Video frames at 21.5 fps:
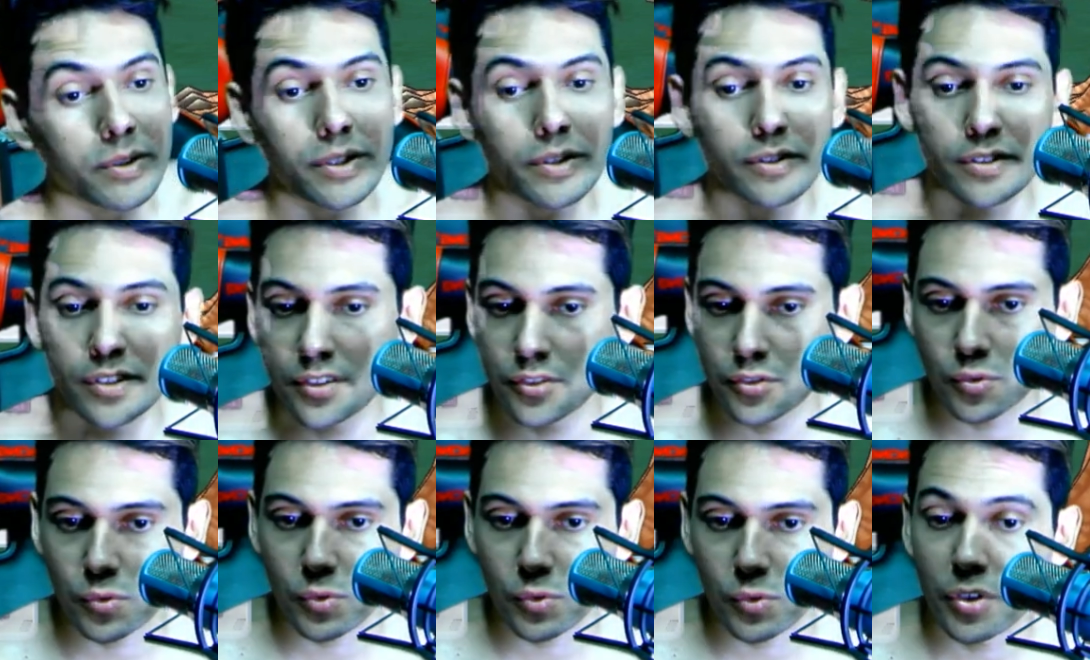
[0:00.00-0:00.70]
But on the
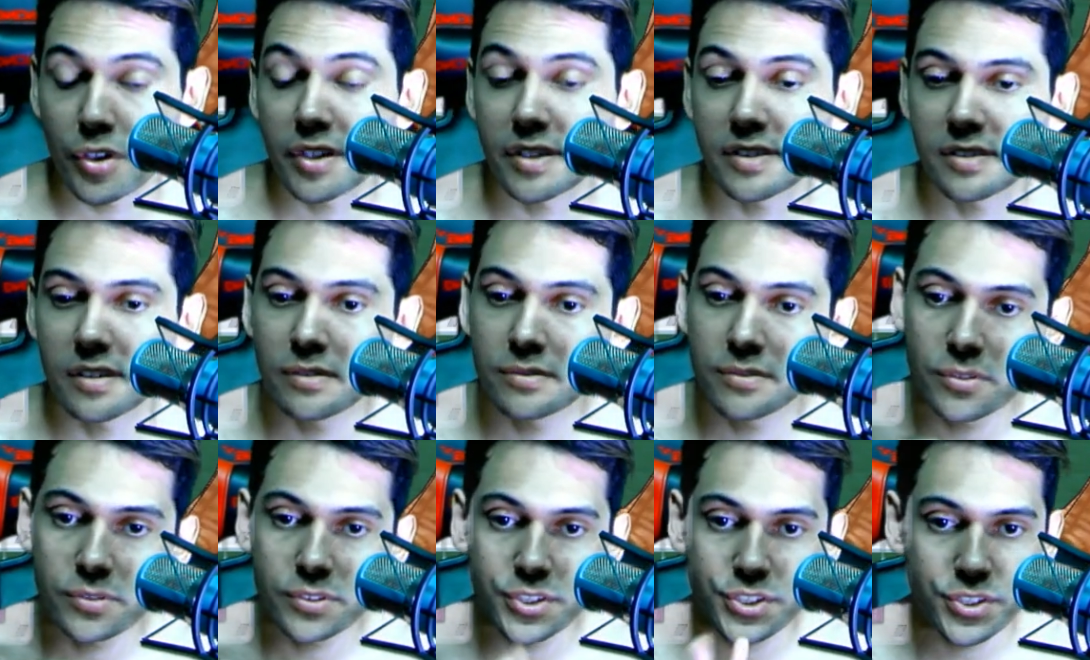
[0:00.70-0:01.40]
sword is
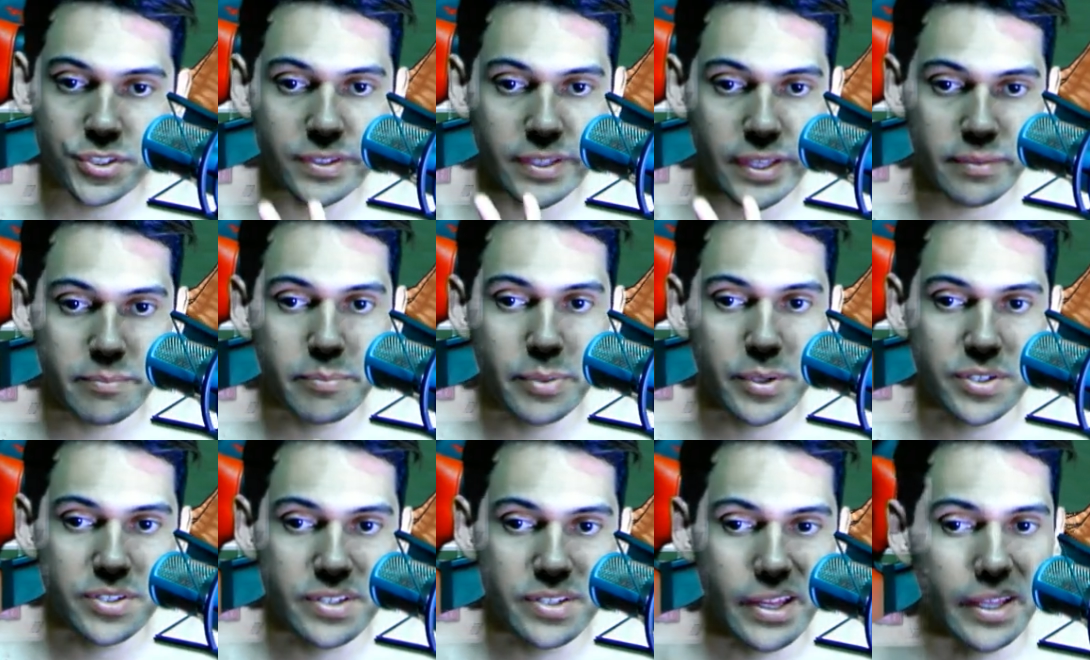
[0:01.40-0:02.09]
on
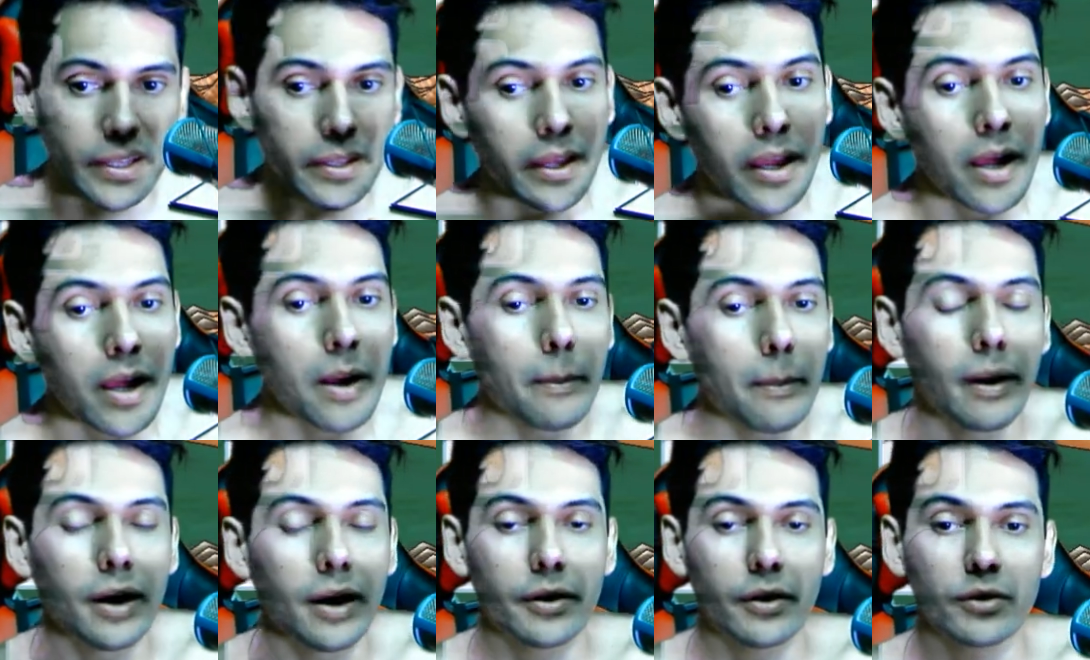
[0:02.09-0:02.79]
10%,
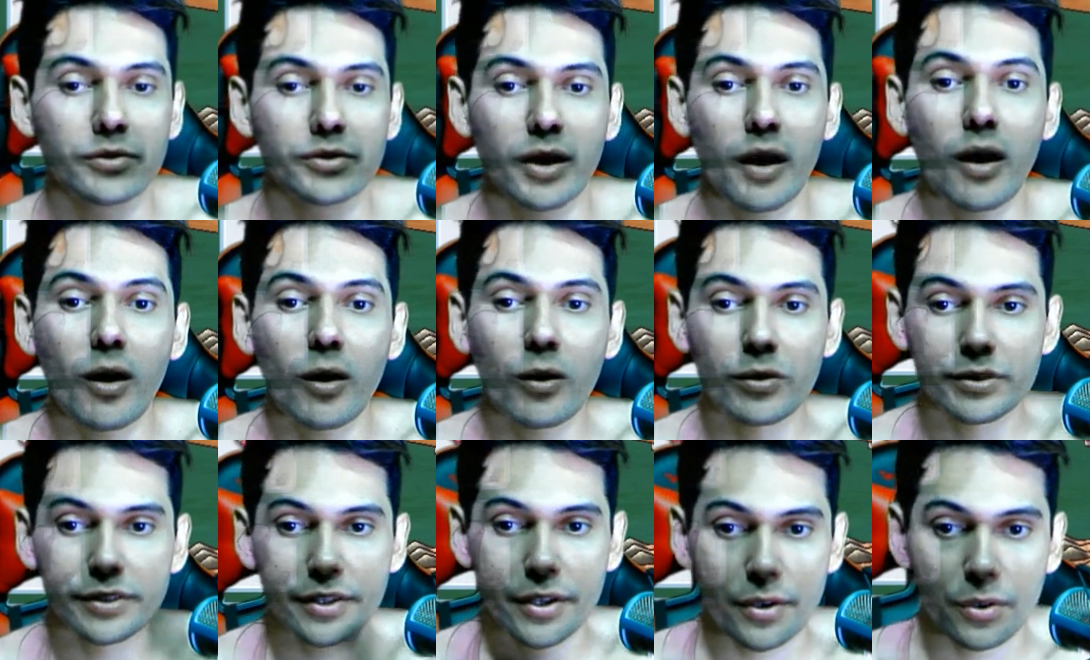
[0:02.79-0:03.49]
but on
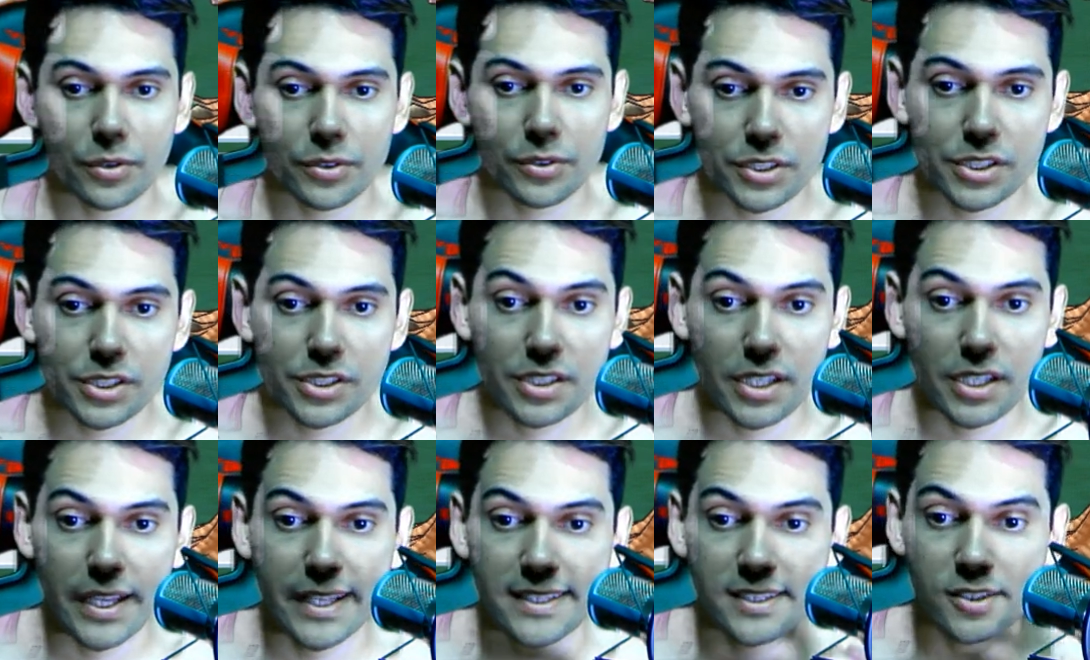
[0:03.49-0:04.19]
all the
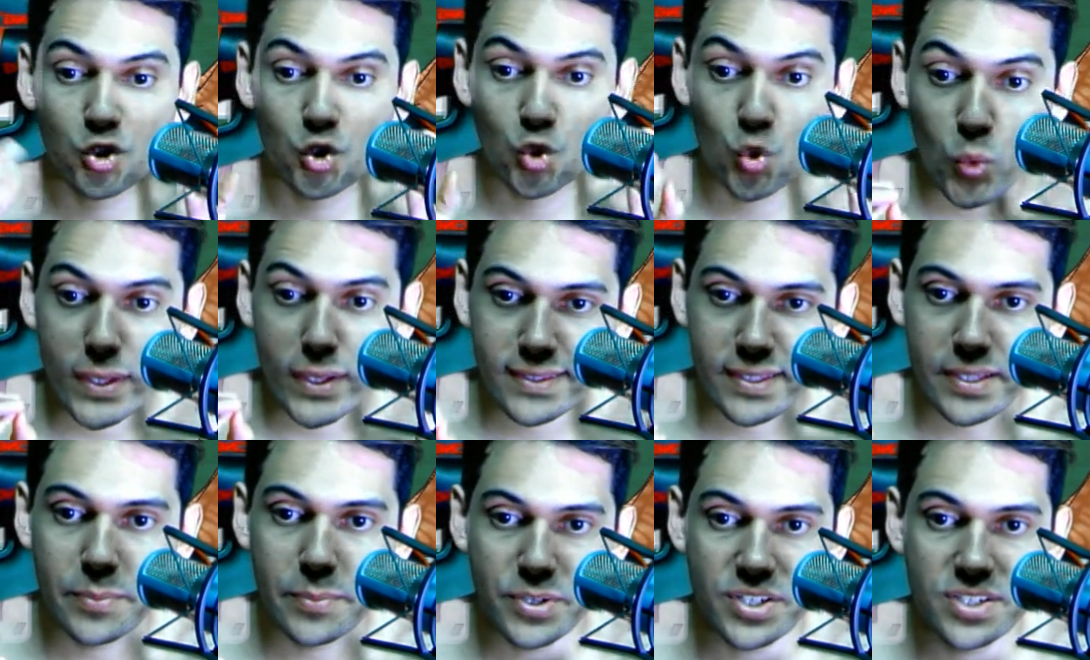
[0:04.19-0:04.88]
others it's
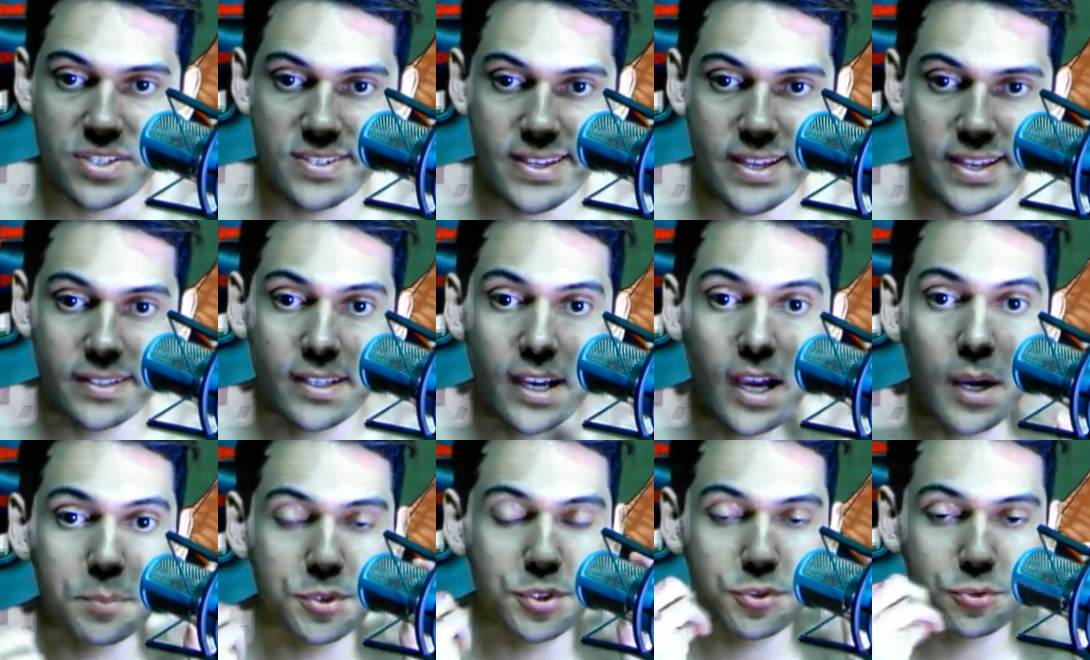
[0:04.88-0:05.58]
20%,
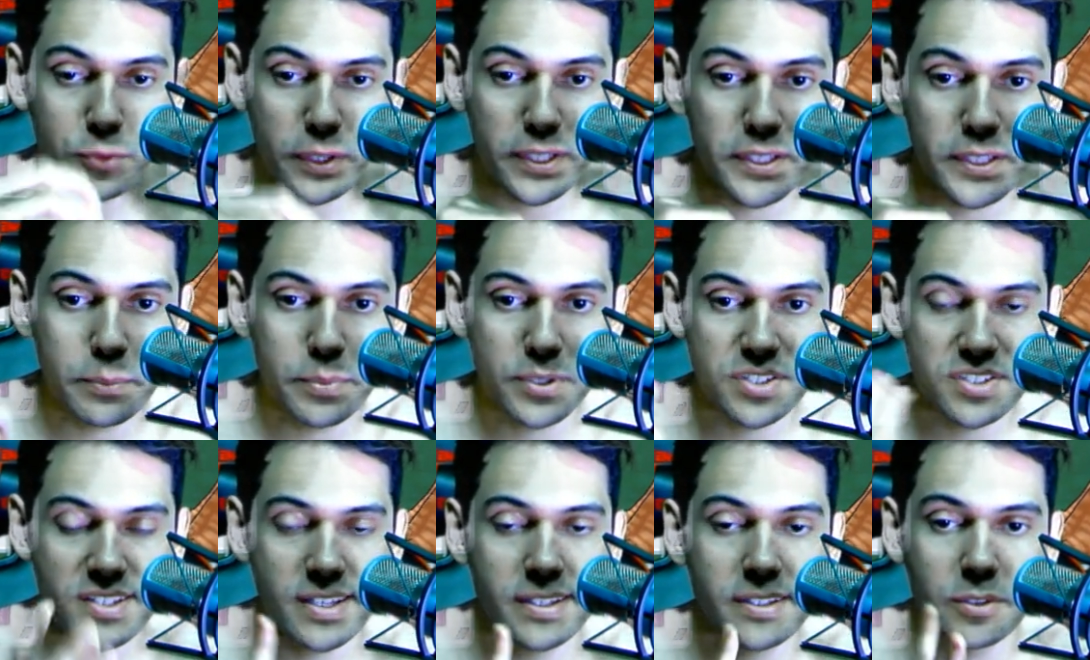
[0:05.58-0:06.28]
up to
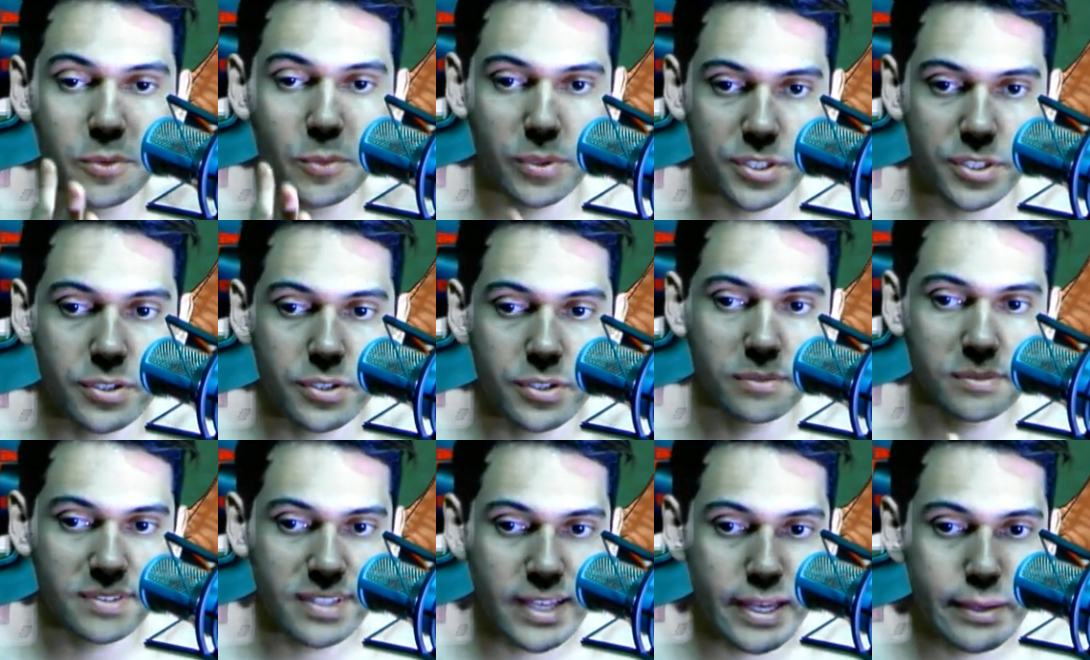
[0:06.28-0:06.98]
20%
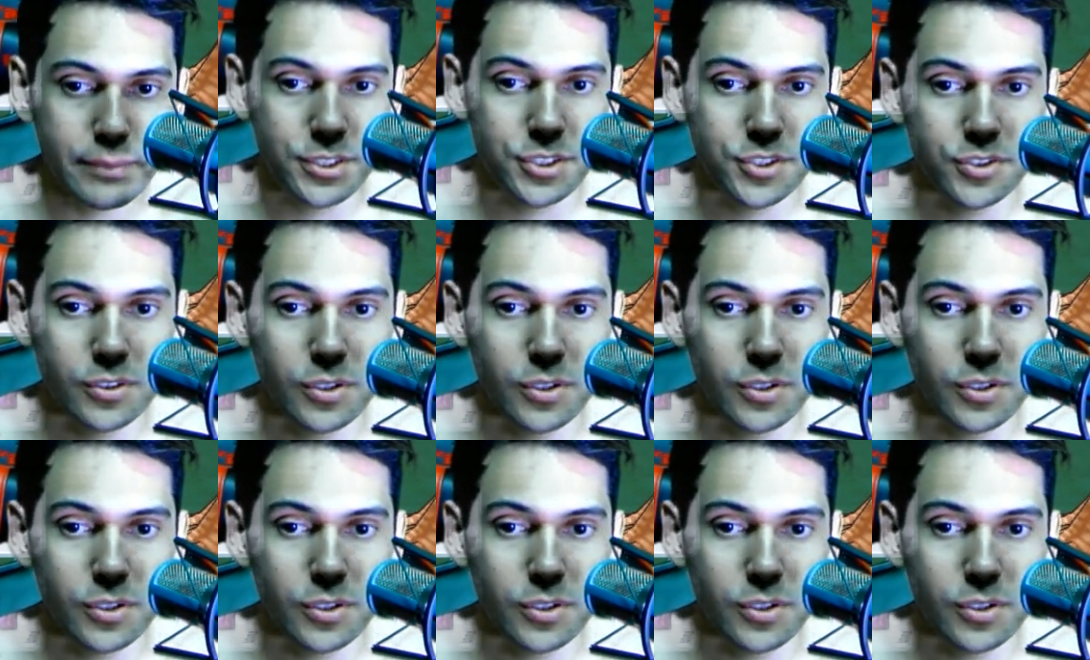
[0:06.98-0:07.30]
critical damage.